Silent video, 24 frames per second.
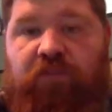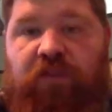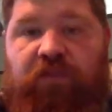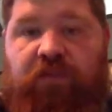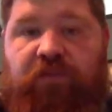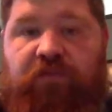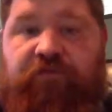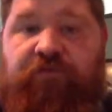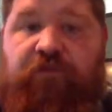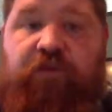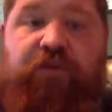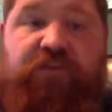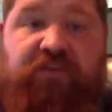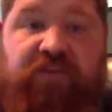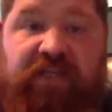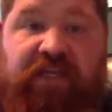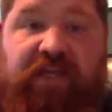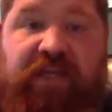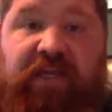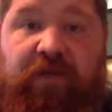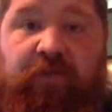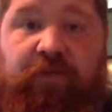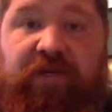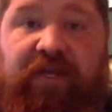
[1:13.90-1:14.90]
The first
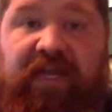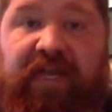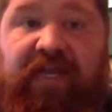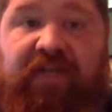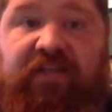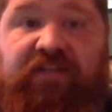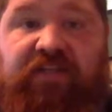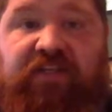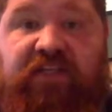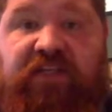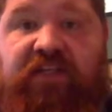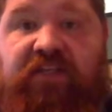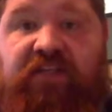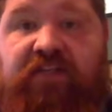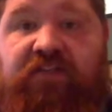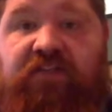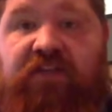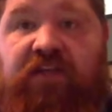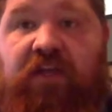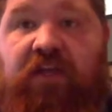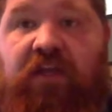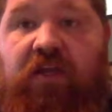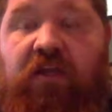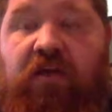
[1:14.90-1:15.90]
thing I would ask
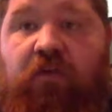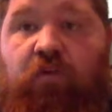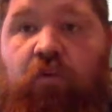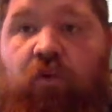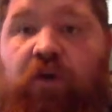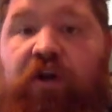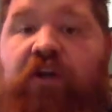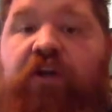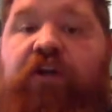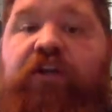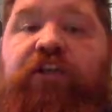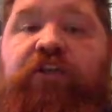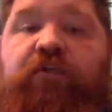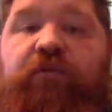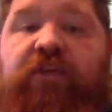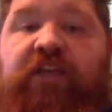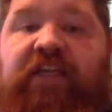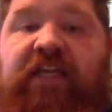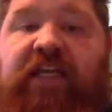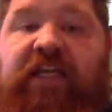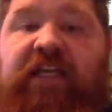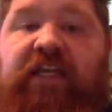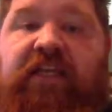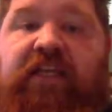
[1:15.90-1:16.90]
is, where are you
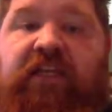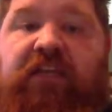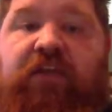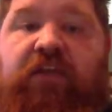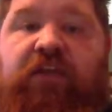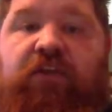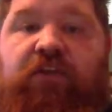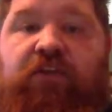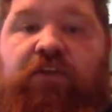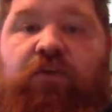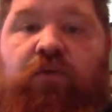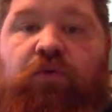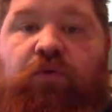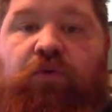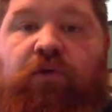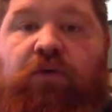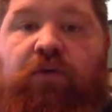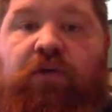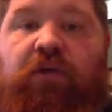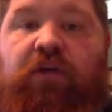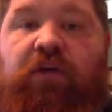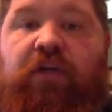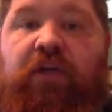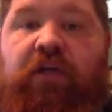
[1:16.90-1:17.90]
getting
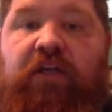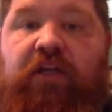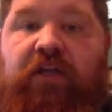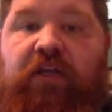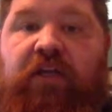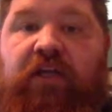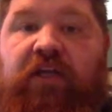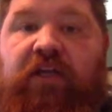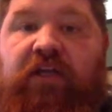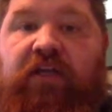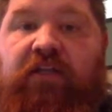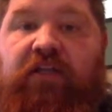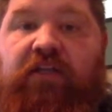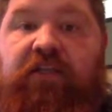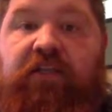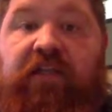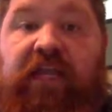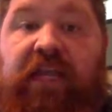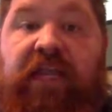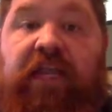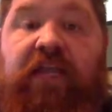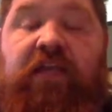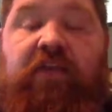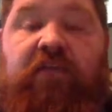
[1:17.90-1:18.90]
your
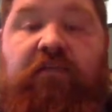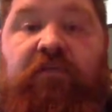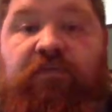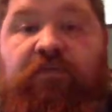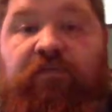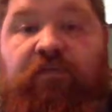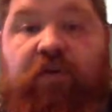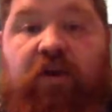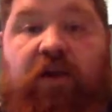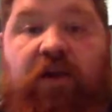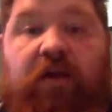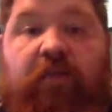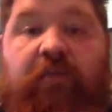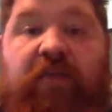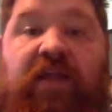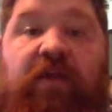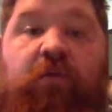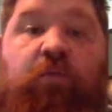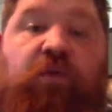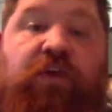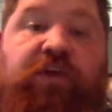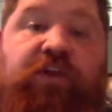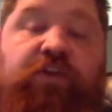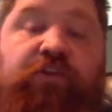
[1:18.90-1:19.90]
gain from,
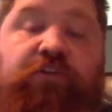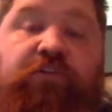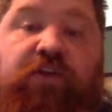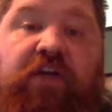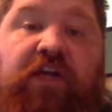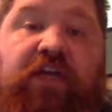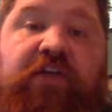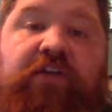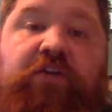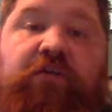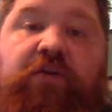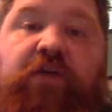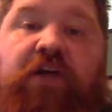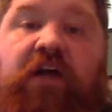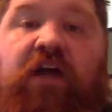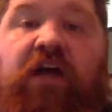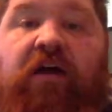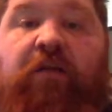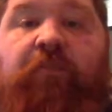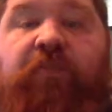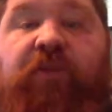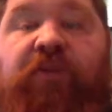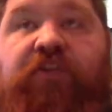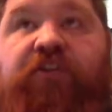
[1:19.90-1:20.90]
and what are you trying to
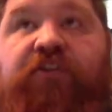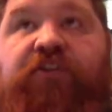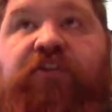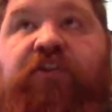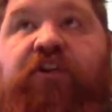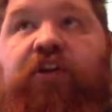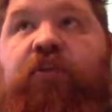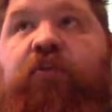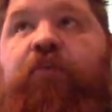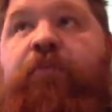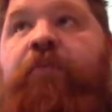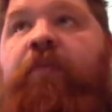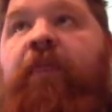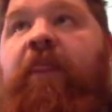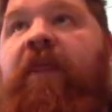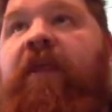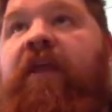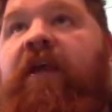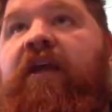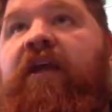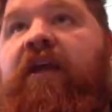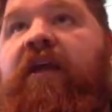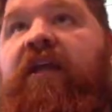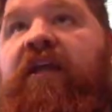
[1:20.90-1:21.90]
accomplish? So
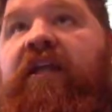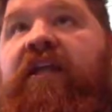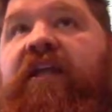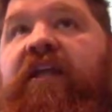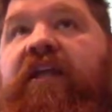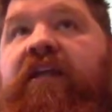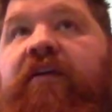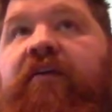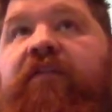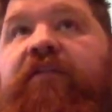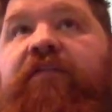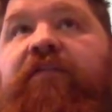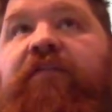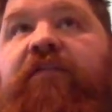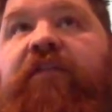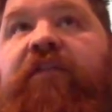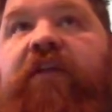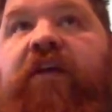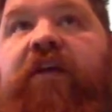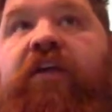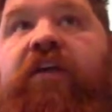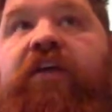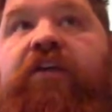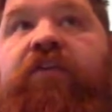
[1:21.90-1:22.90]
if
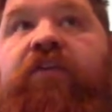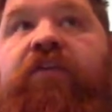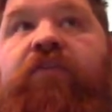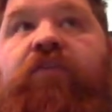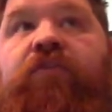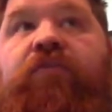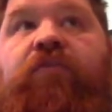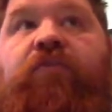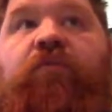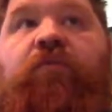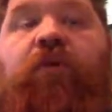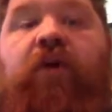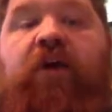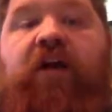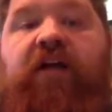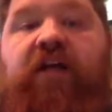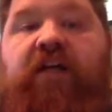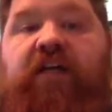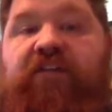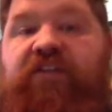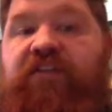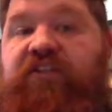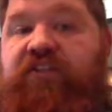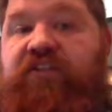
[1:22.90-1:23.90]
you
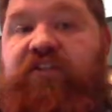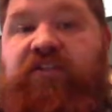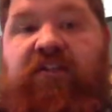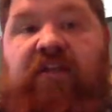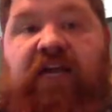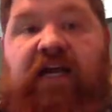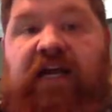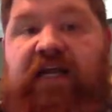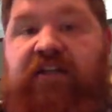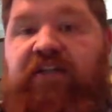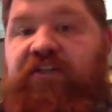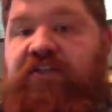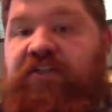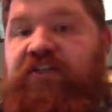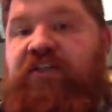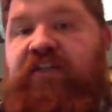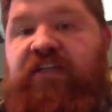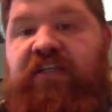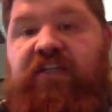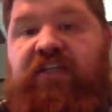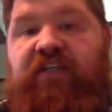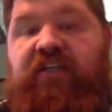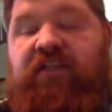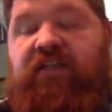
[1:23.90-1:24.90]
I just
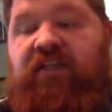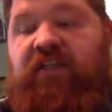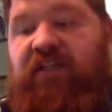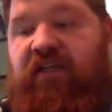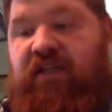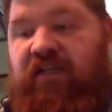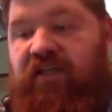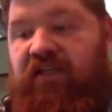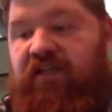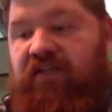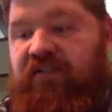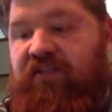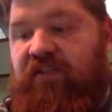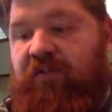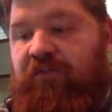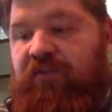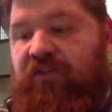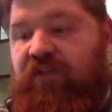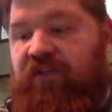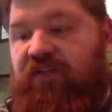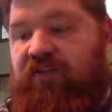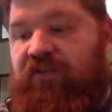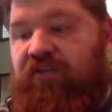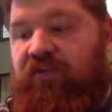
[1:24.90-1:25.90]
need
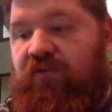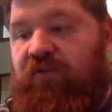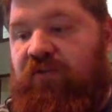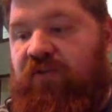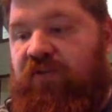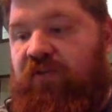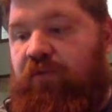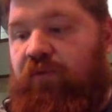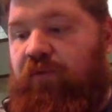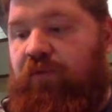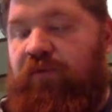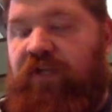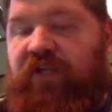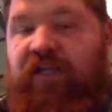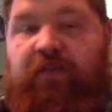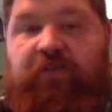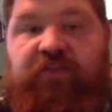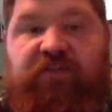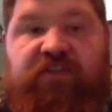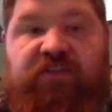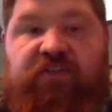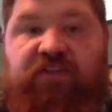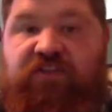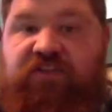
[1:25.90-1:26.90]
something so that when it
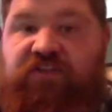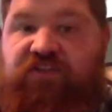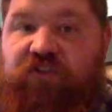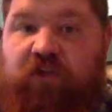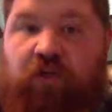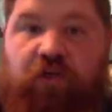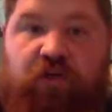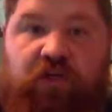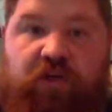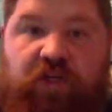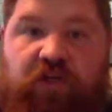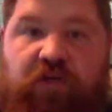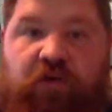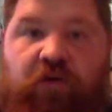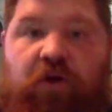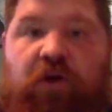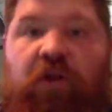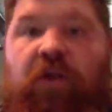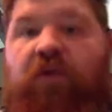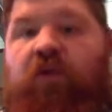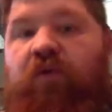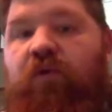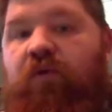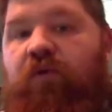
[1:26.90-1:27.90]
comes to the solo
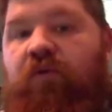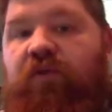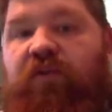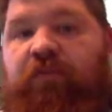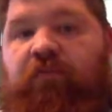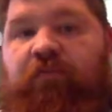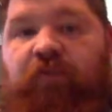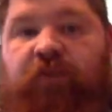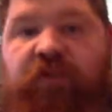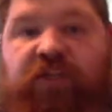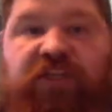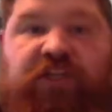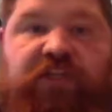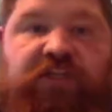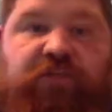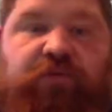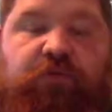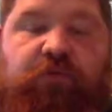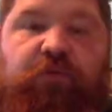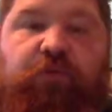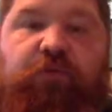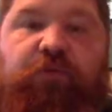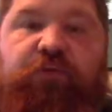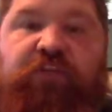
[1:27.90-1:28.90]
or the bridge,
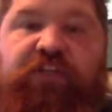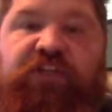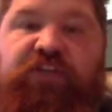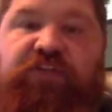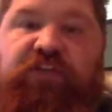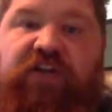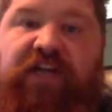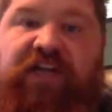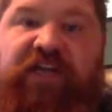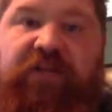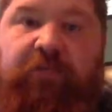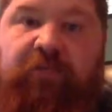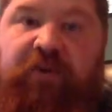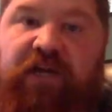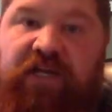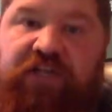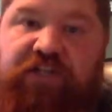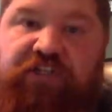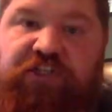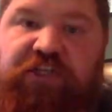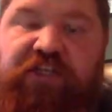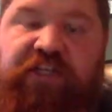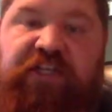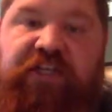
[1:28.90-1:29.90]
we're really trying to
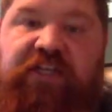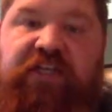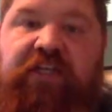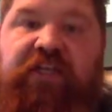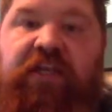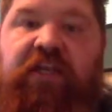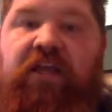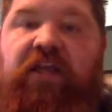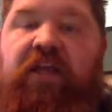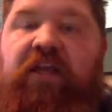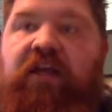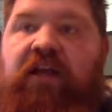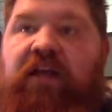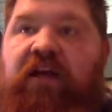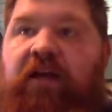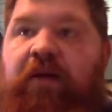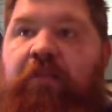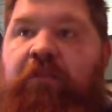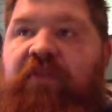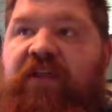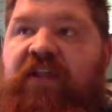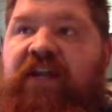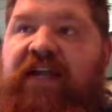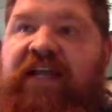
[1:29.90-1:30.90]
punch it in,
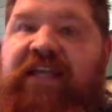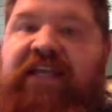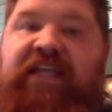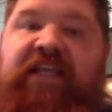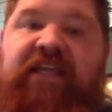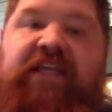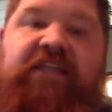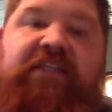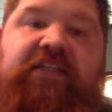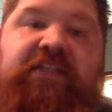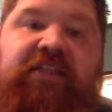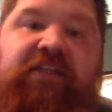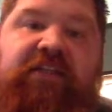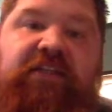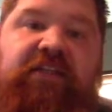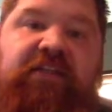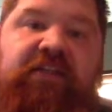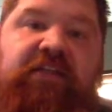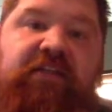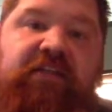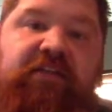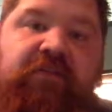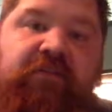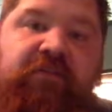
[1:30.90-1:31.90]
then I get
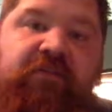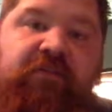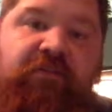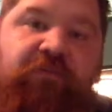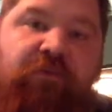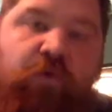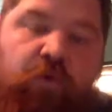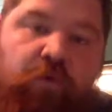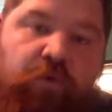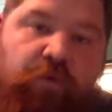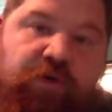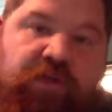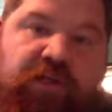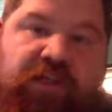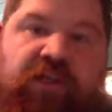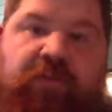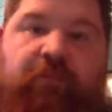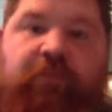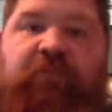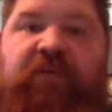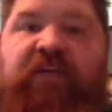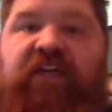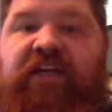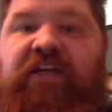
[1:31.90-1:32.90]
forward in the
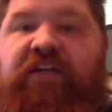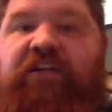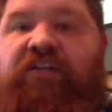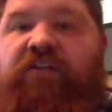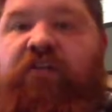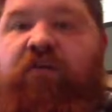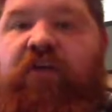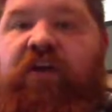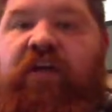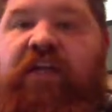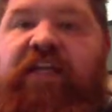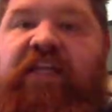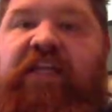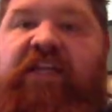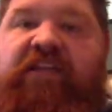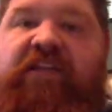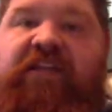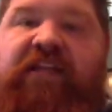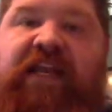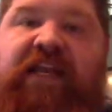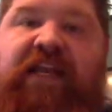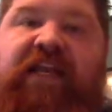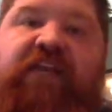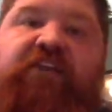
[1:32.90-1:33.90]
mix, or I get
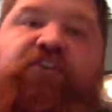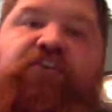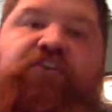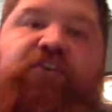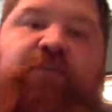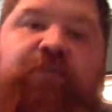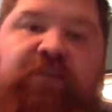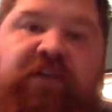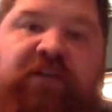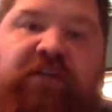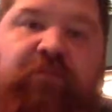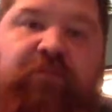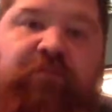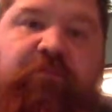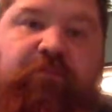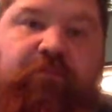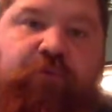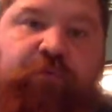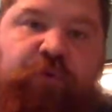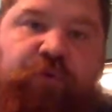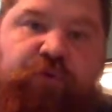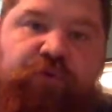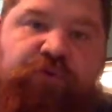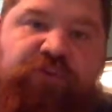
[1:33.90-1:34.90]
that extra bit of
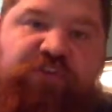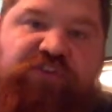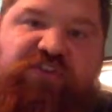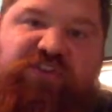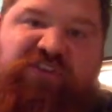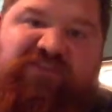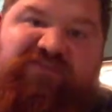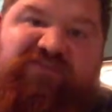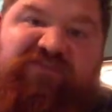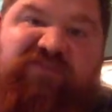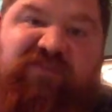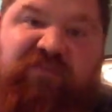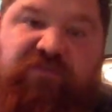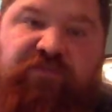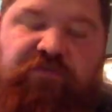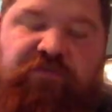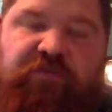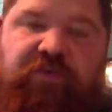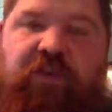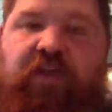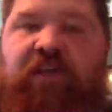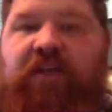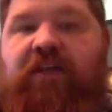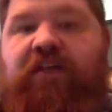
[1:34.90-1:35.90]
boost or
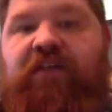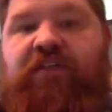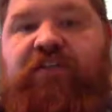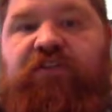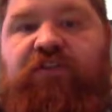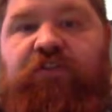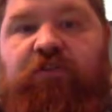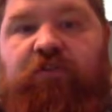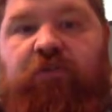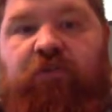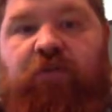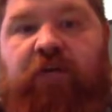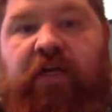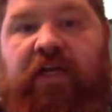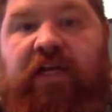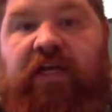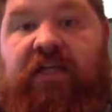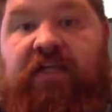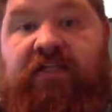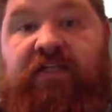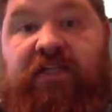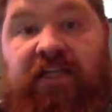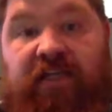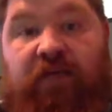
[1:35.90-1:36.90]
oomph to
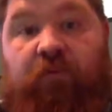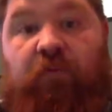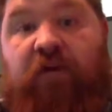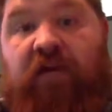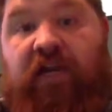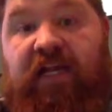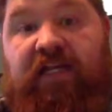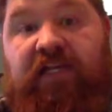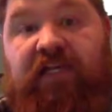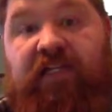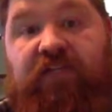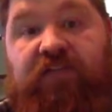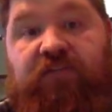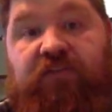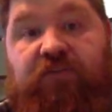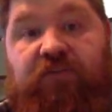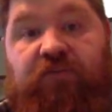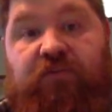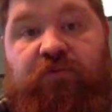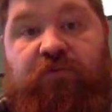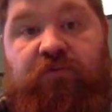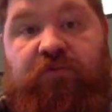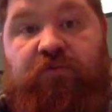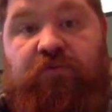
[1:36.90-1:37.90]
get what I need
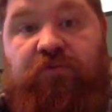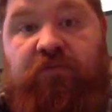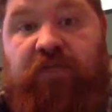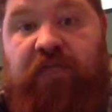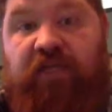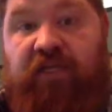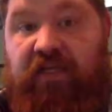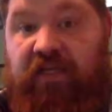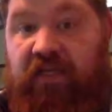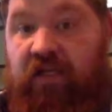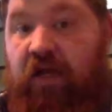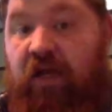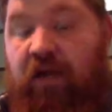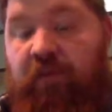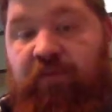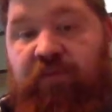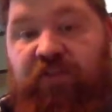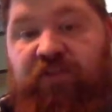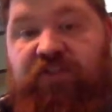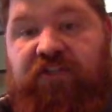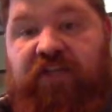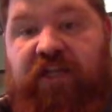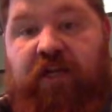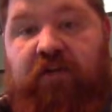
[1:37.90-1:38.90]
to
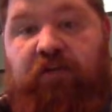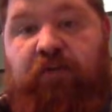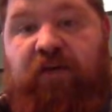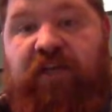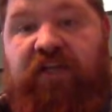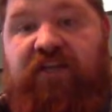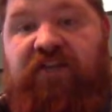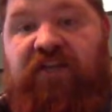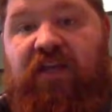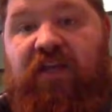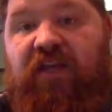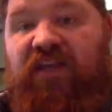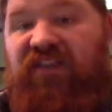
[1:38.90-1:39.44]
accomplish sound-wise.